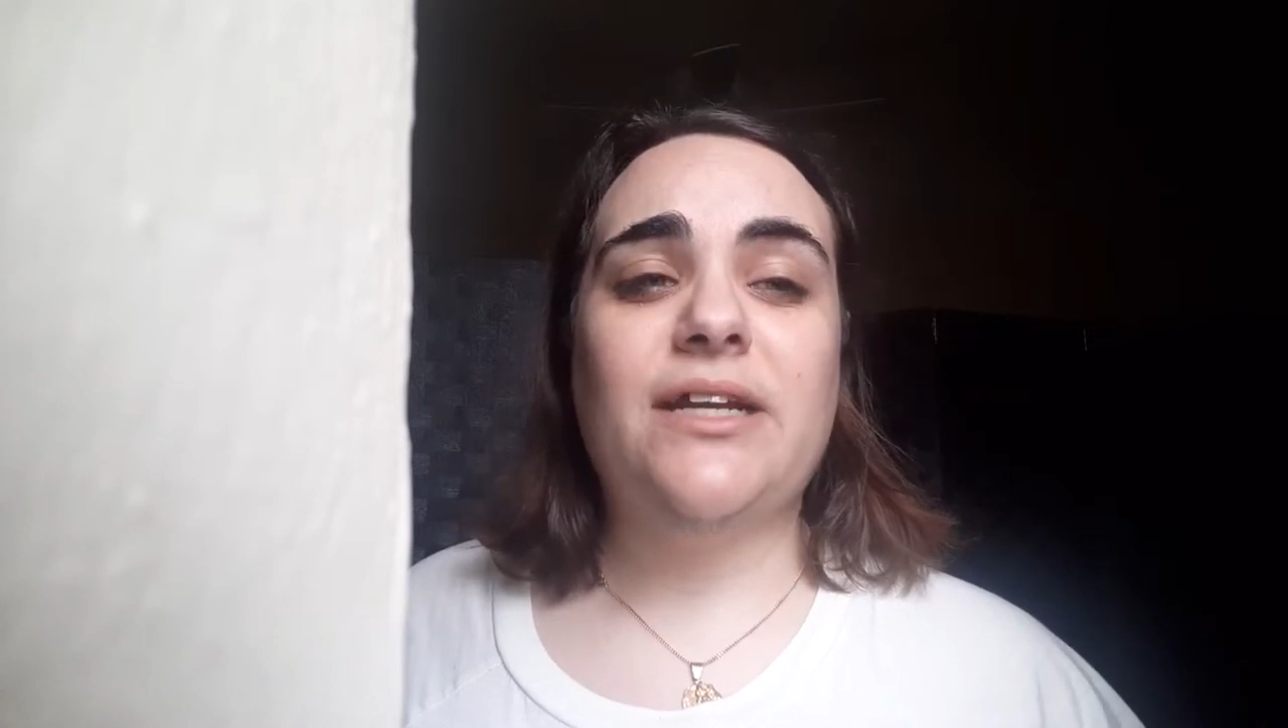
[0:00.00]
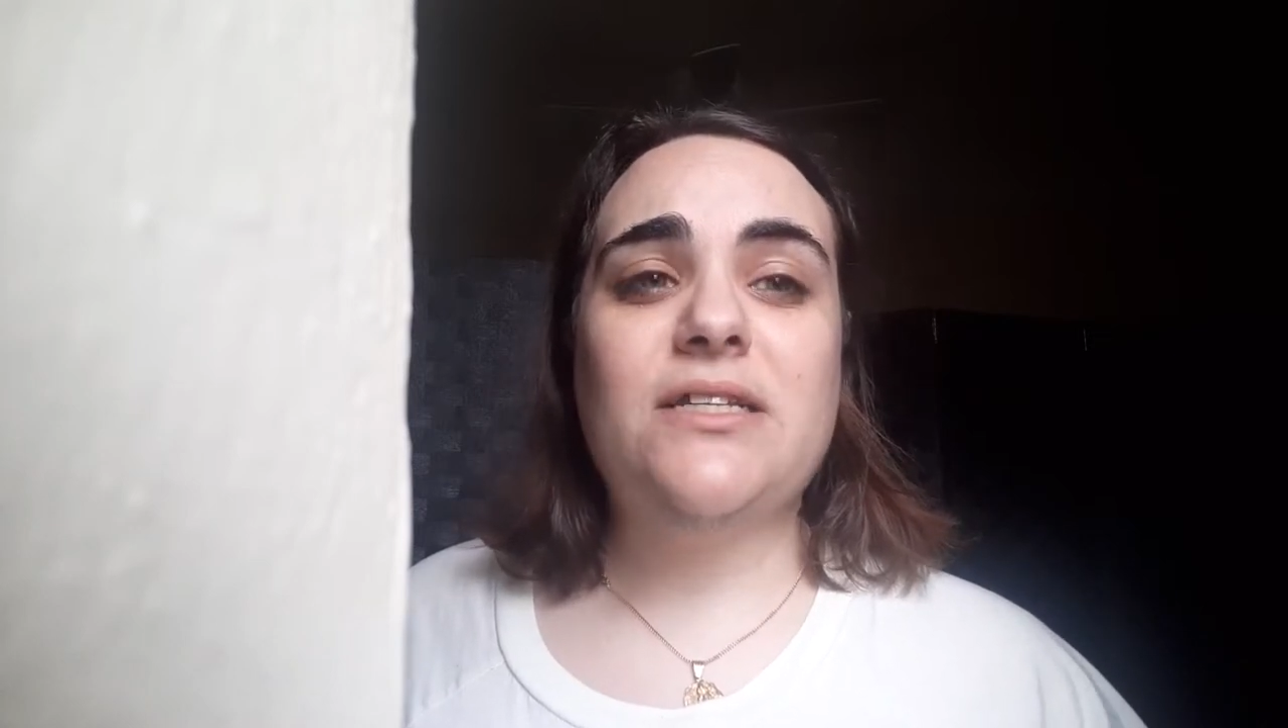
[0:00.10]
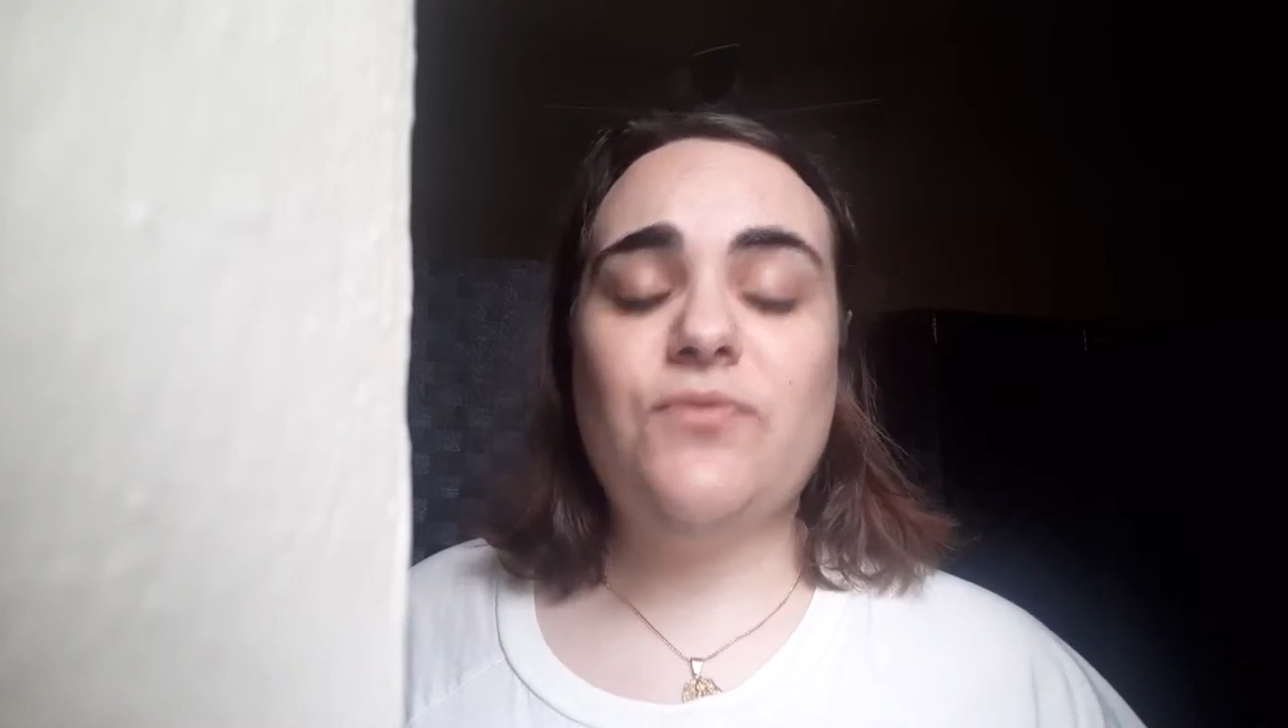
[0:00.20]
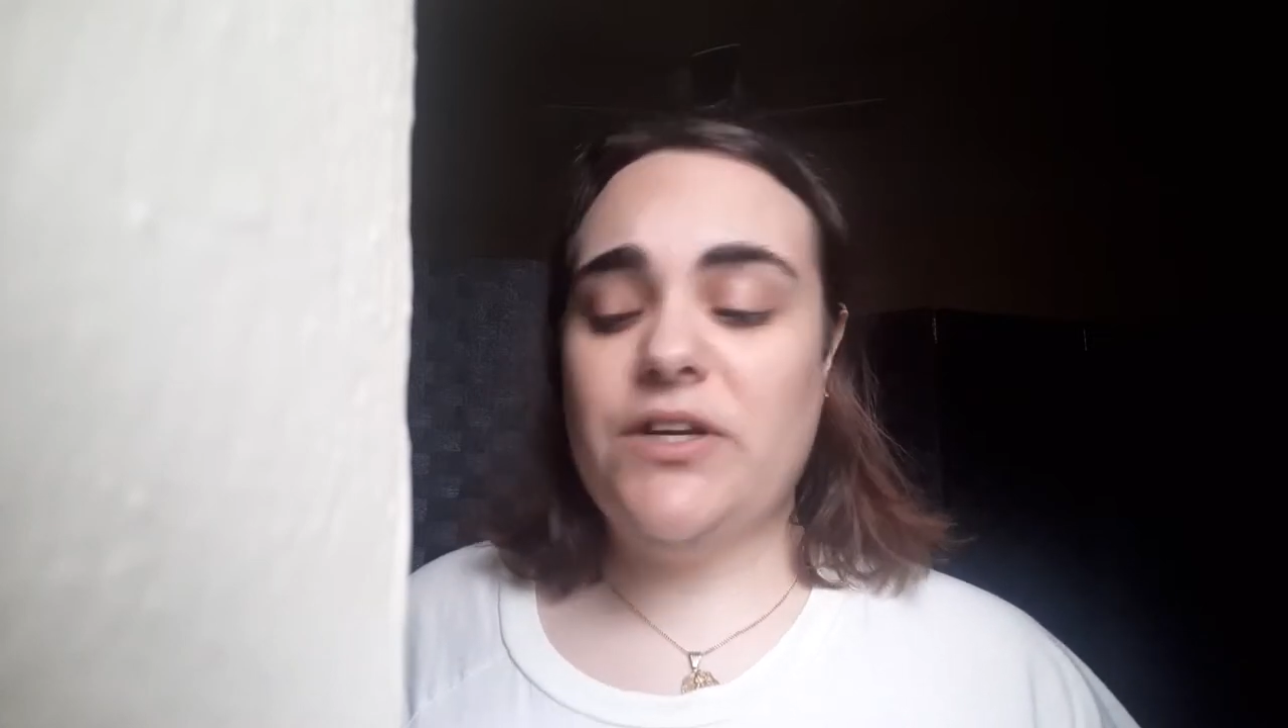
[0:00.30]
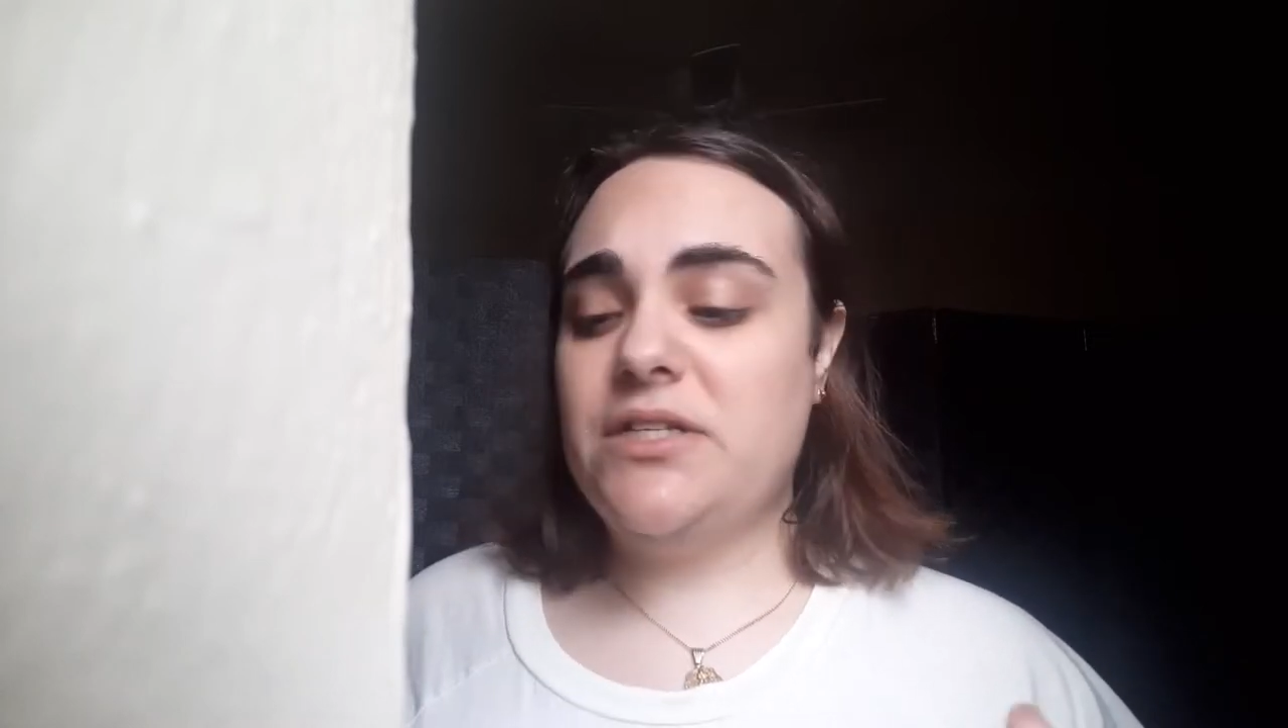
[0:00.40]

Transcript: and it's very